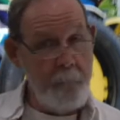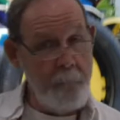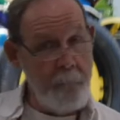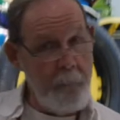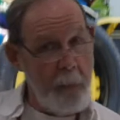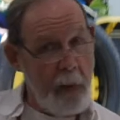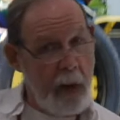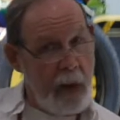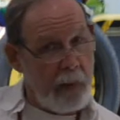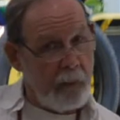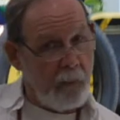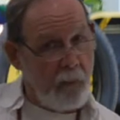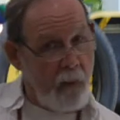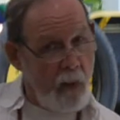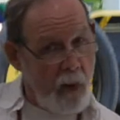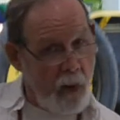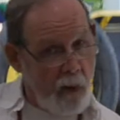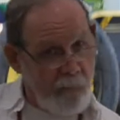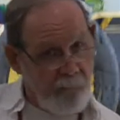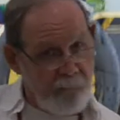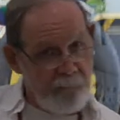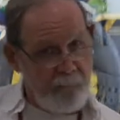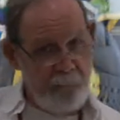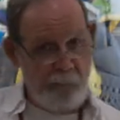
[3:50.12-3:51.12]
Back
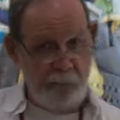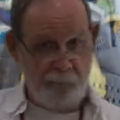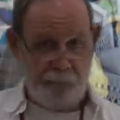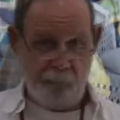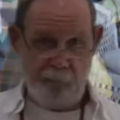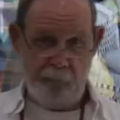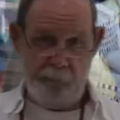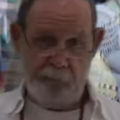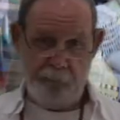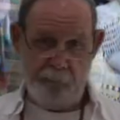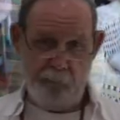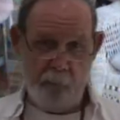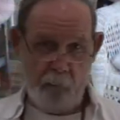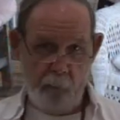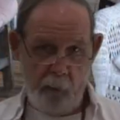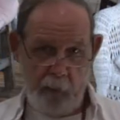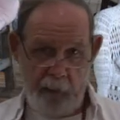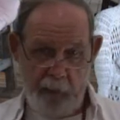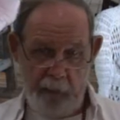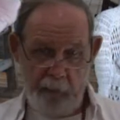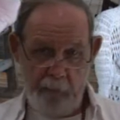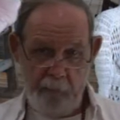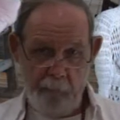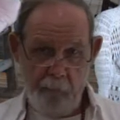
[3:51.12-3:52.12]
off for a little
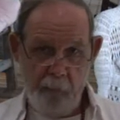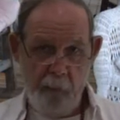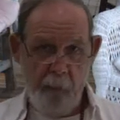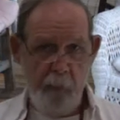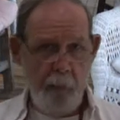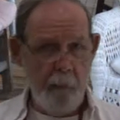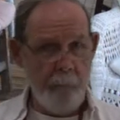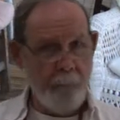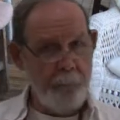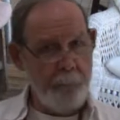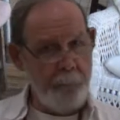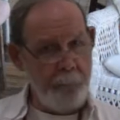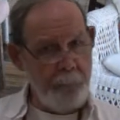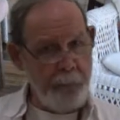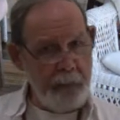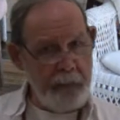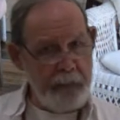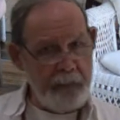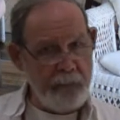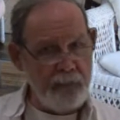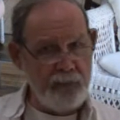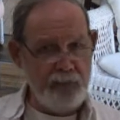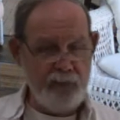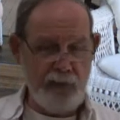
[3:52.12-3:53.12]
while.
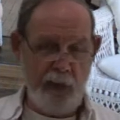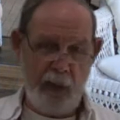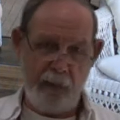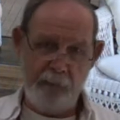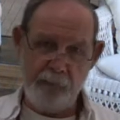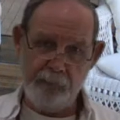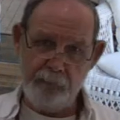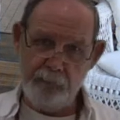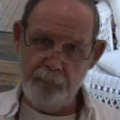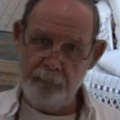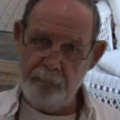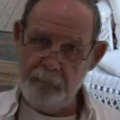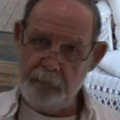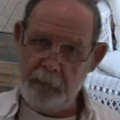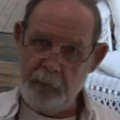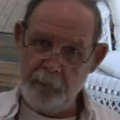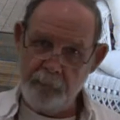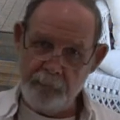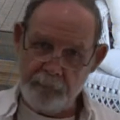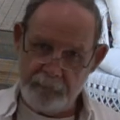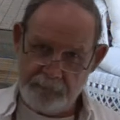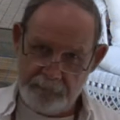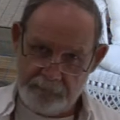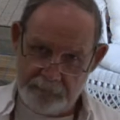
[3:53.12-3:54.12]
Be gentle and
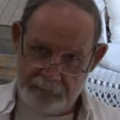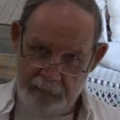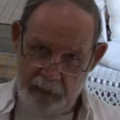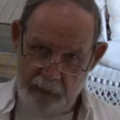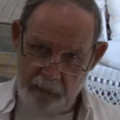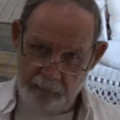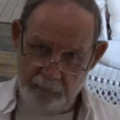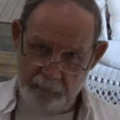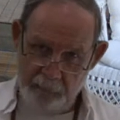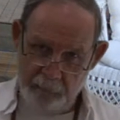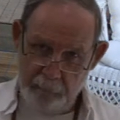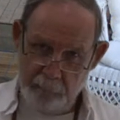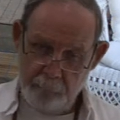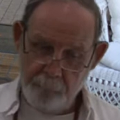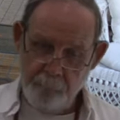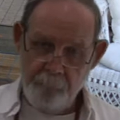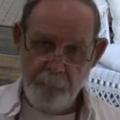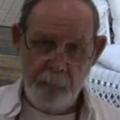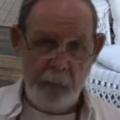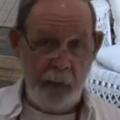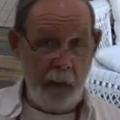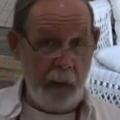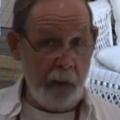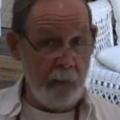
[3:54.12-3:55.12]
understanding.
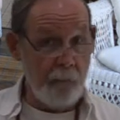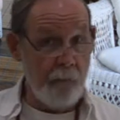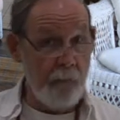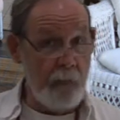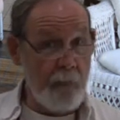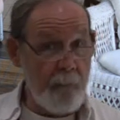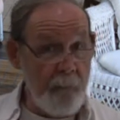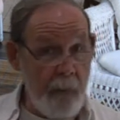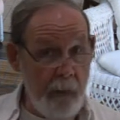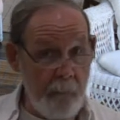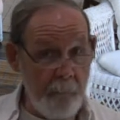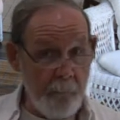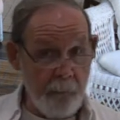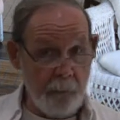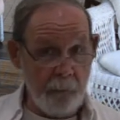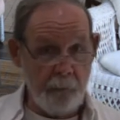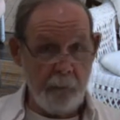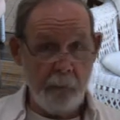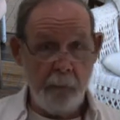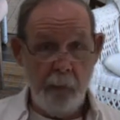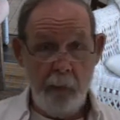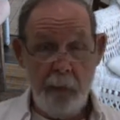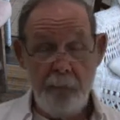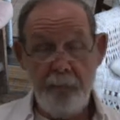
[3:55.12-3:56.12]
And
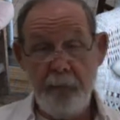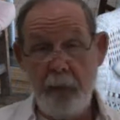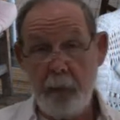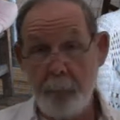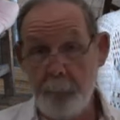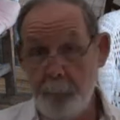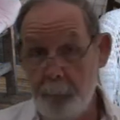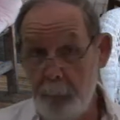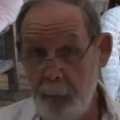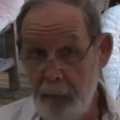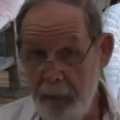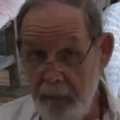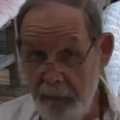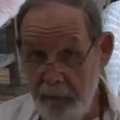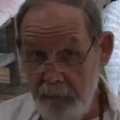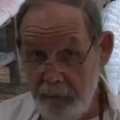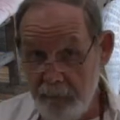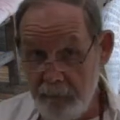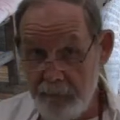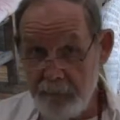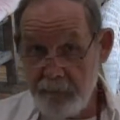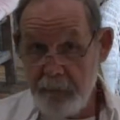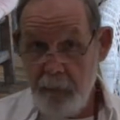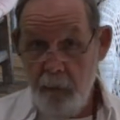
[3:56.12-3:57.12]
remember that
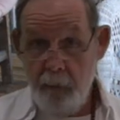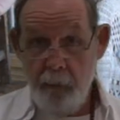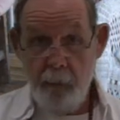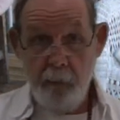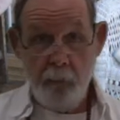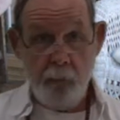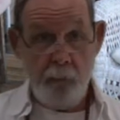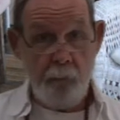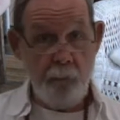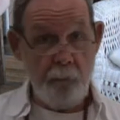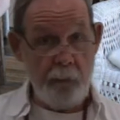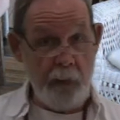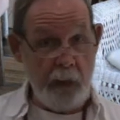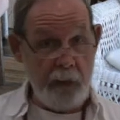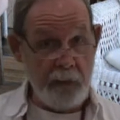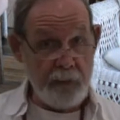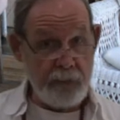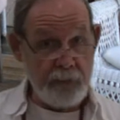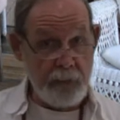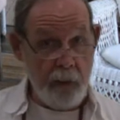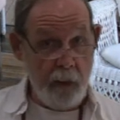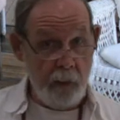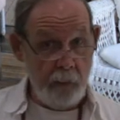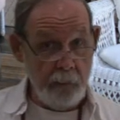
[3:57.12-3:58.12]
peace
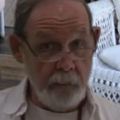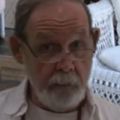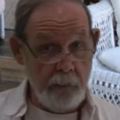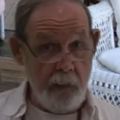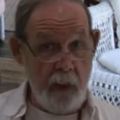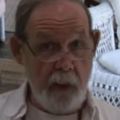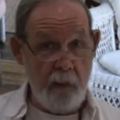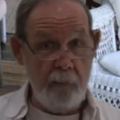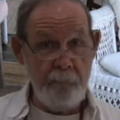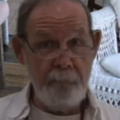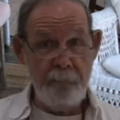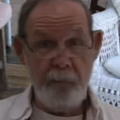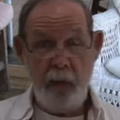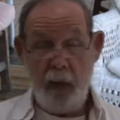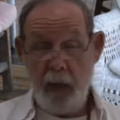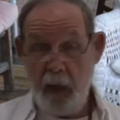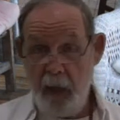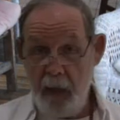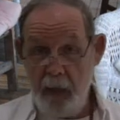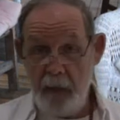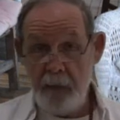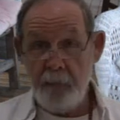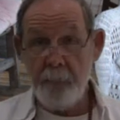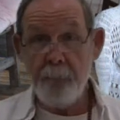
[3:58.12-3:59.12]
creates love
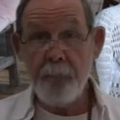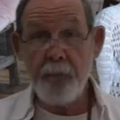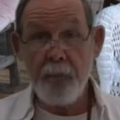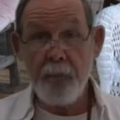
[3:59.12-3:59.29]
and